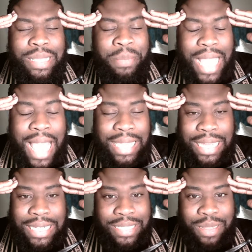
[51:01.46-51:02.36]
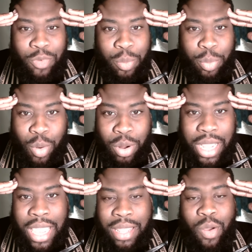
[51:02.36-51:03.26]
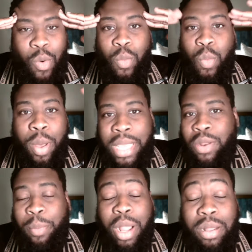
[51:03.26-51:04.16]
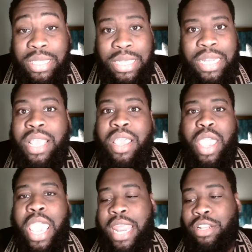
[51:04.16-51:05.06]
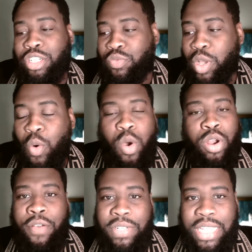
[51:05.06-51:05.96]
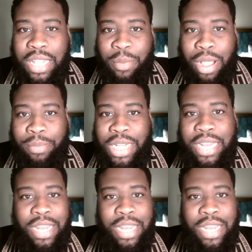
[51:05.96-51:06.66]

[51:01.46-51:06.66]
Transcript: some guy getting some report and or woman or person and they just recording off a teleprompter